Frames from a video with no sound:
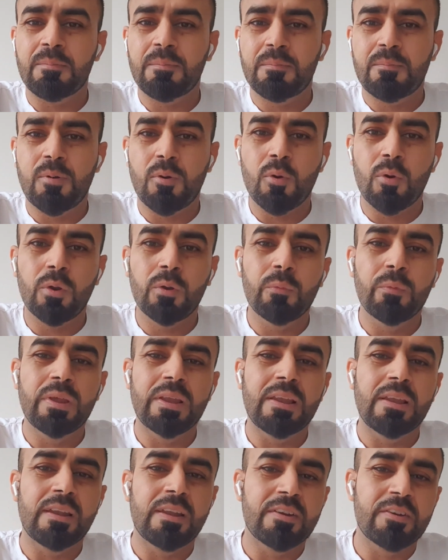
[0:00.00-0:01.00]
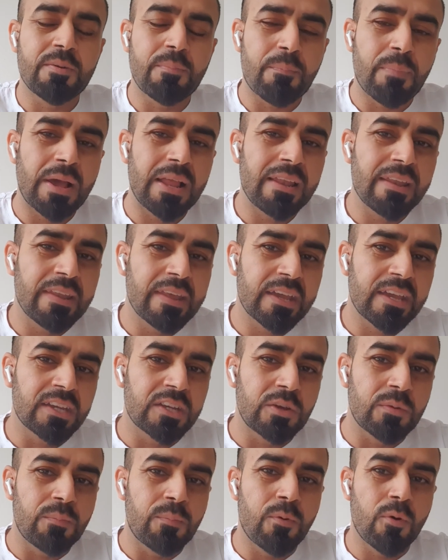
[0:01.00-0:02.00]
pole will repel
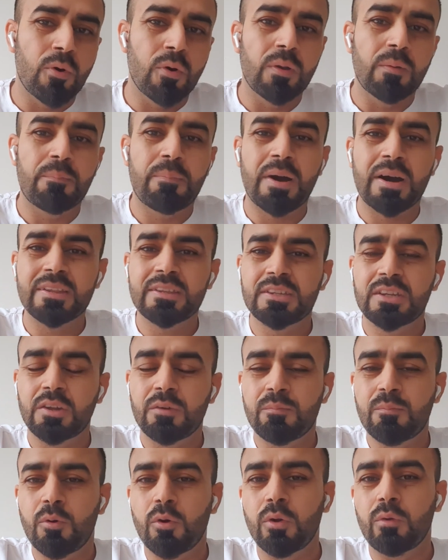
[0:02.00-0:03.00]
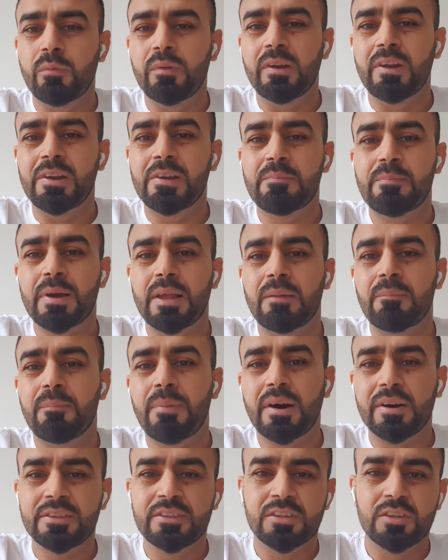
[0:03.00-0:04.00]
negative pole, positive pole will repel
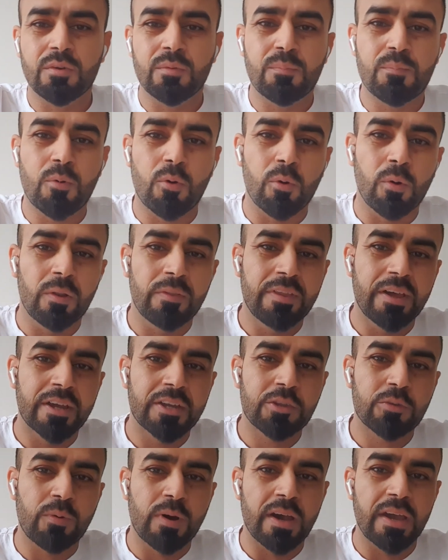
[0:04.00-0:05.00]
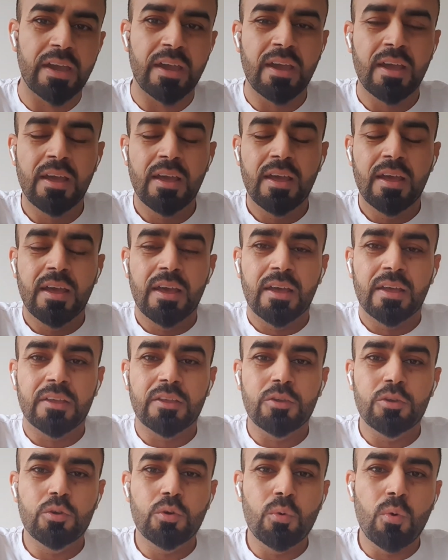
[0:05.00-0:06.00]
positive pole. That's why
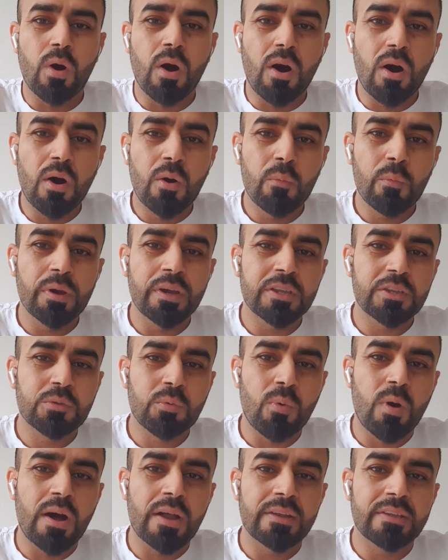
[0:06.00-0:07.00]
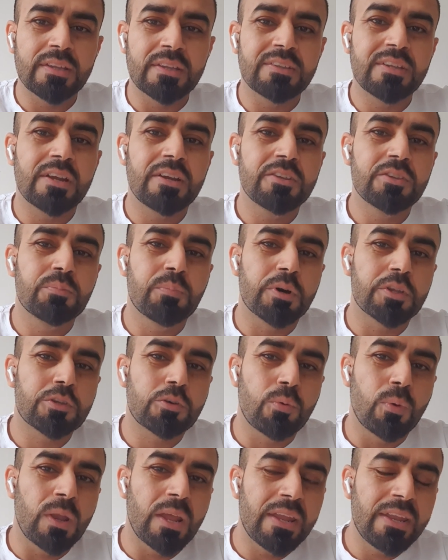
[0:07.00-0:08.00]
you always want that there is
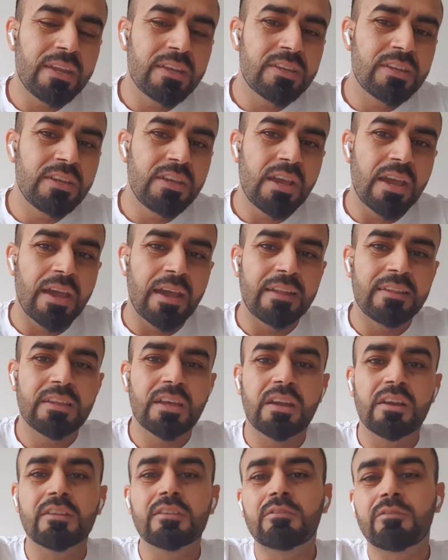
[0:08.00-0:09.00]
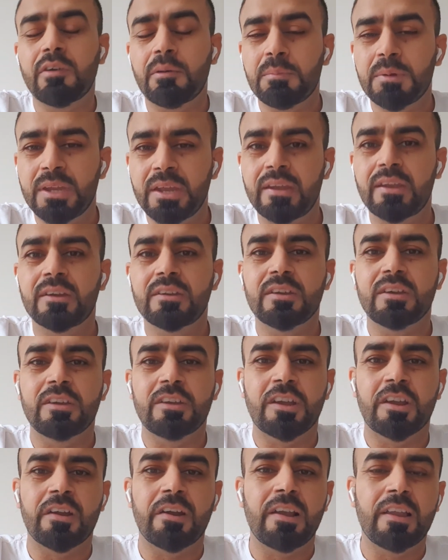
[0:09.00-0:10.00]
masculinity and there is femininity in
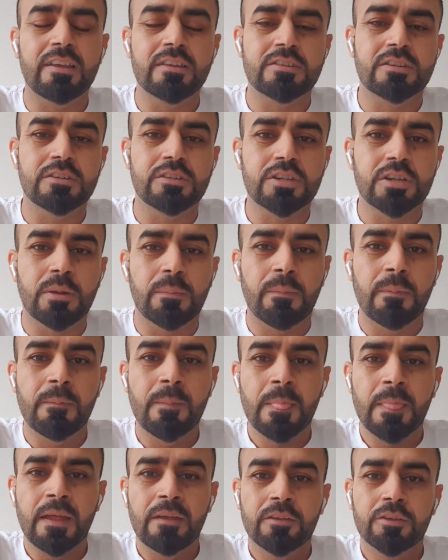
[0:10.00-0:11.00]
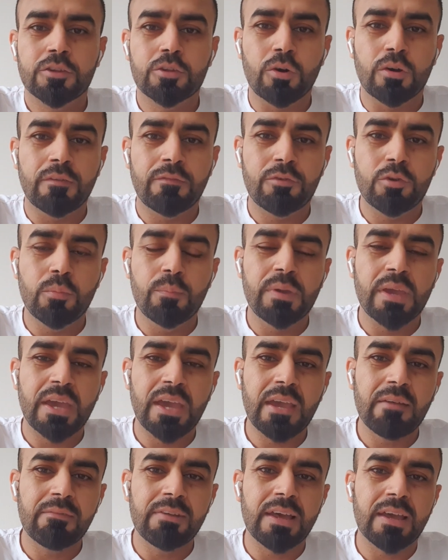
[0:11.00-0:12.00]
a relationship. So if you
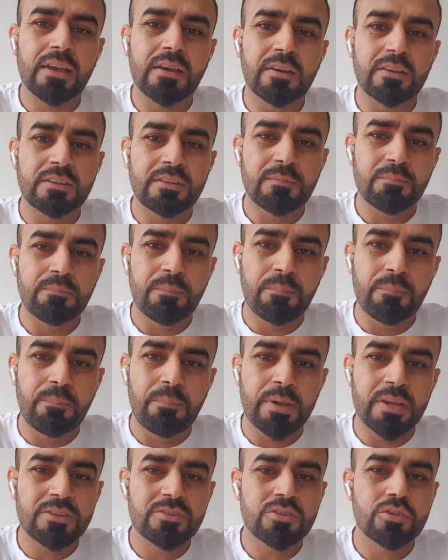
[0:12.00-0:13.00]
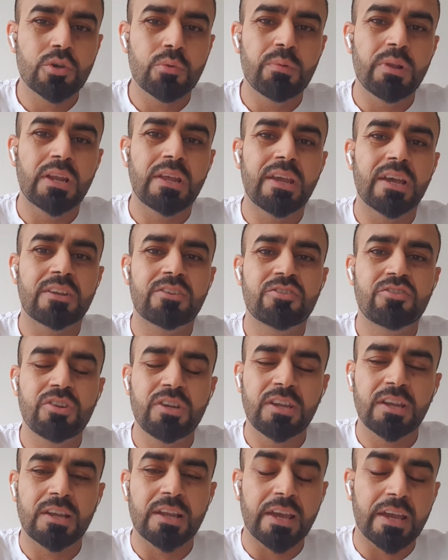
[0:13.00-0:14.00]
behave like a bitch, you will get
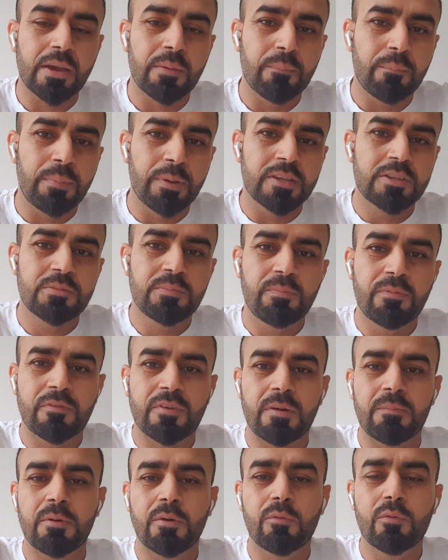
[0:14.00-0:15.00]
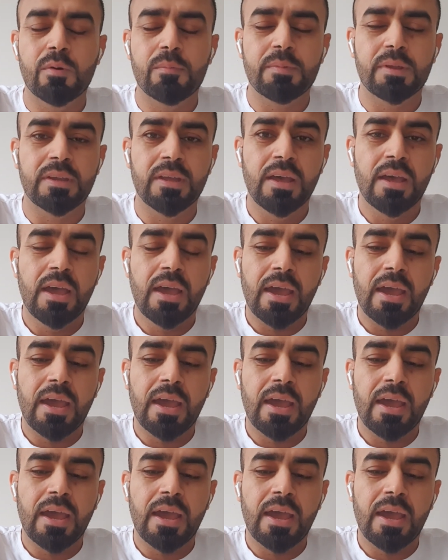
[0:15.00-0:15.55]
treated like a bitch from a woman.